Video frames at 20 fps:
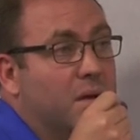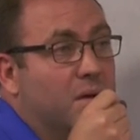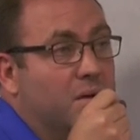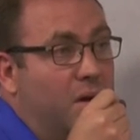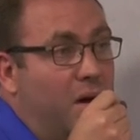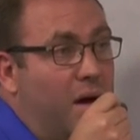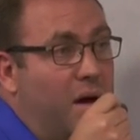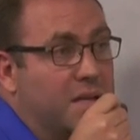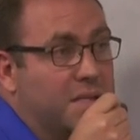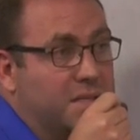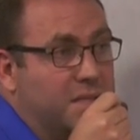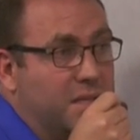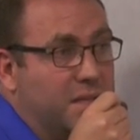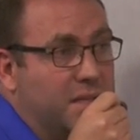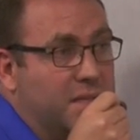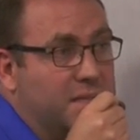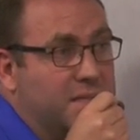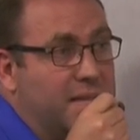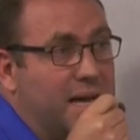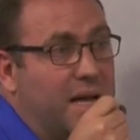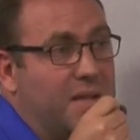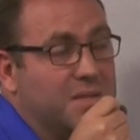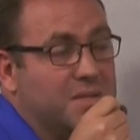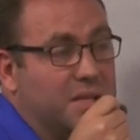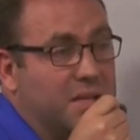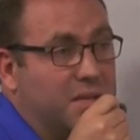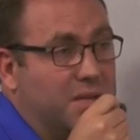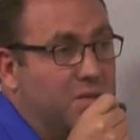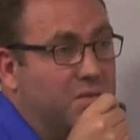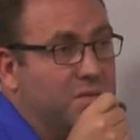caused it, it sounds
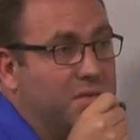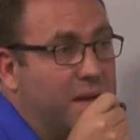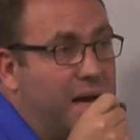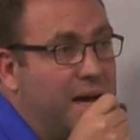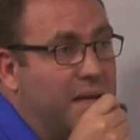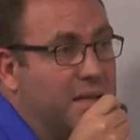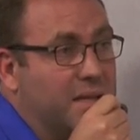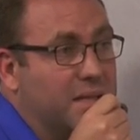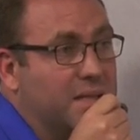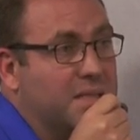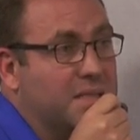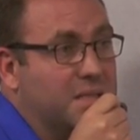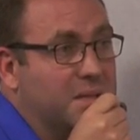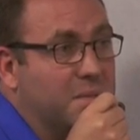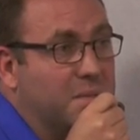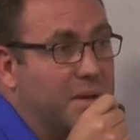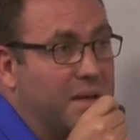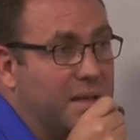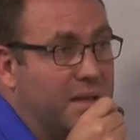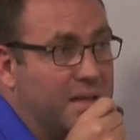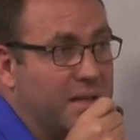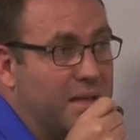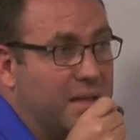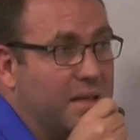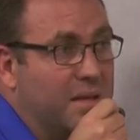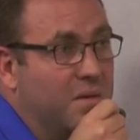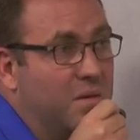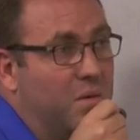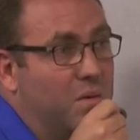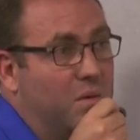like you've got
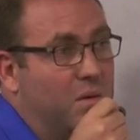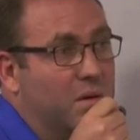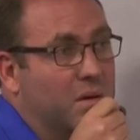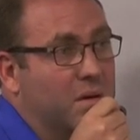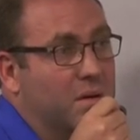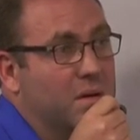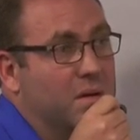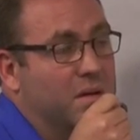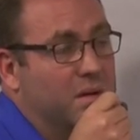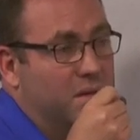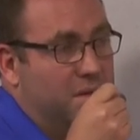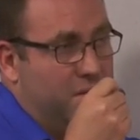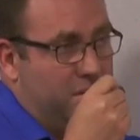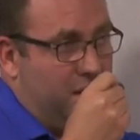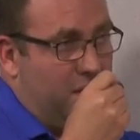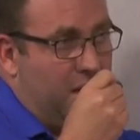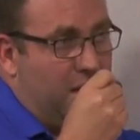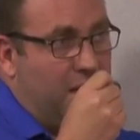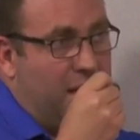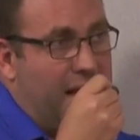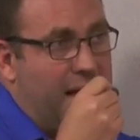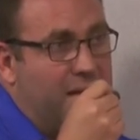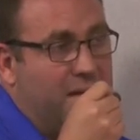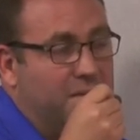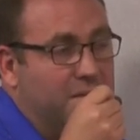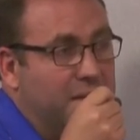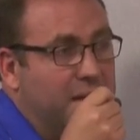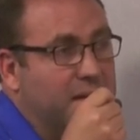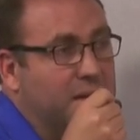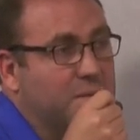instability or a lack
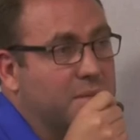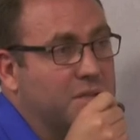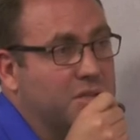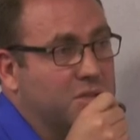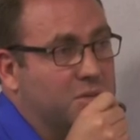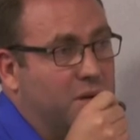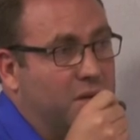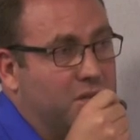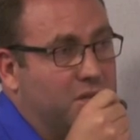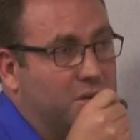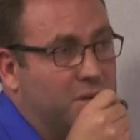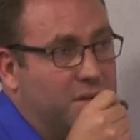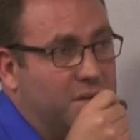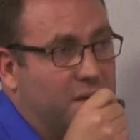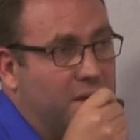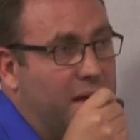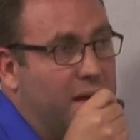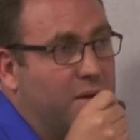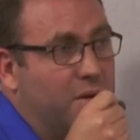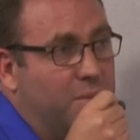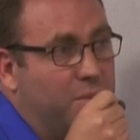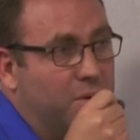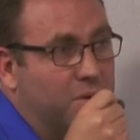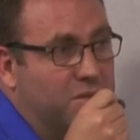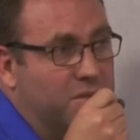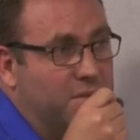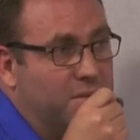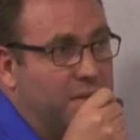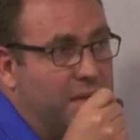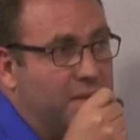of ligament structure on the lateral
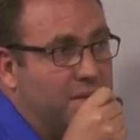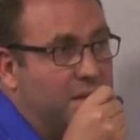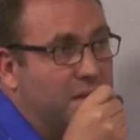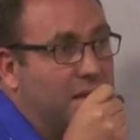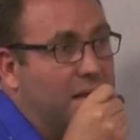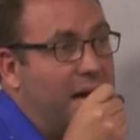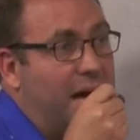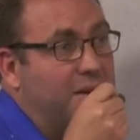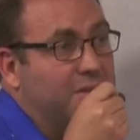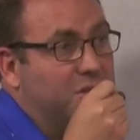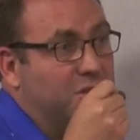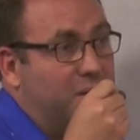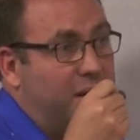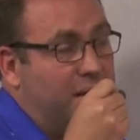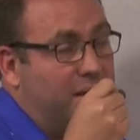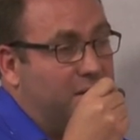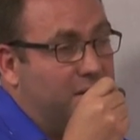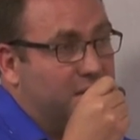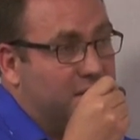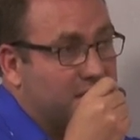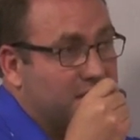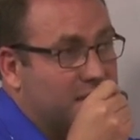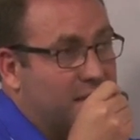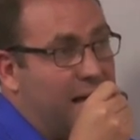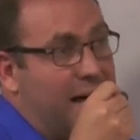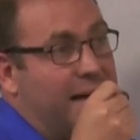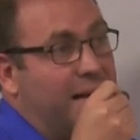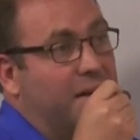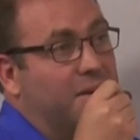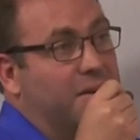portion of your ankle that allows your ankle to
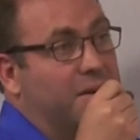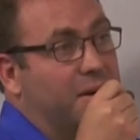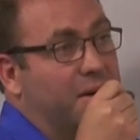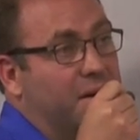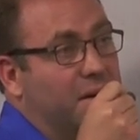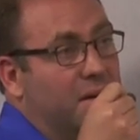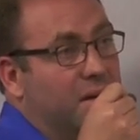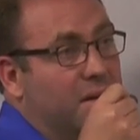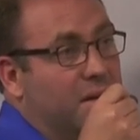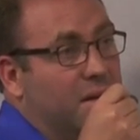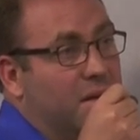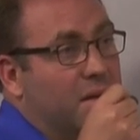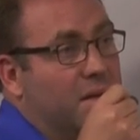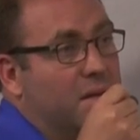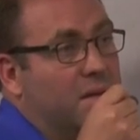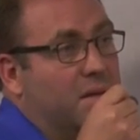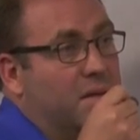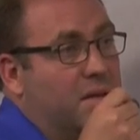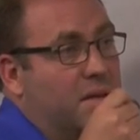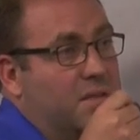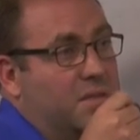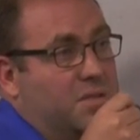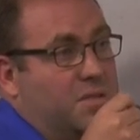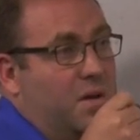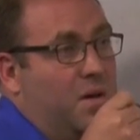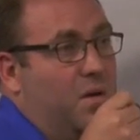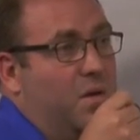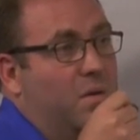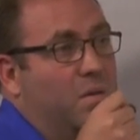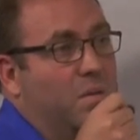slide under. And
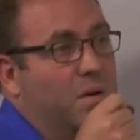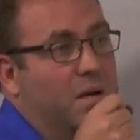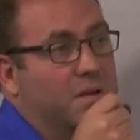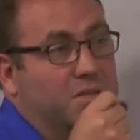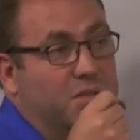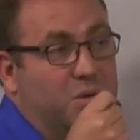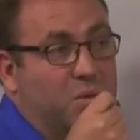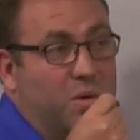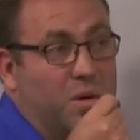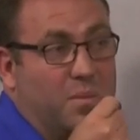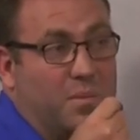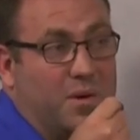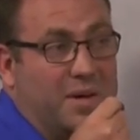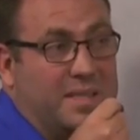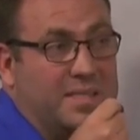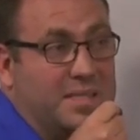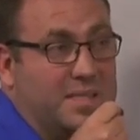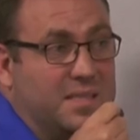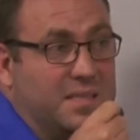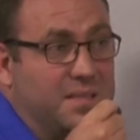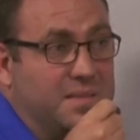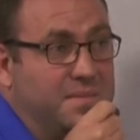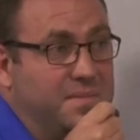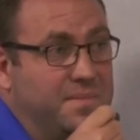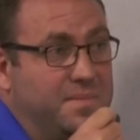so, do you wear braces?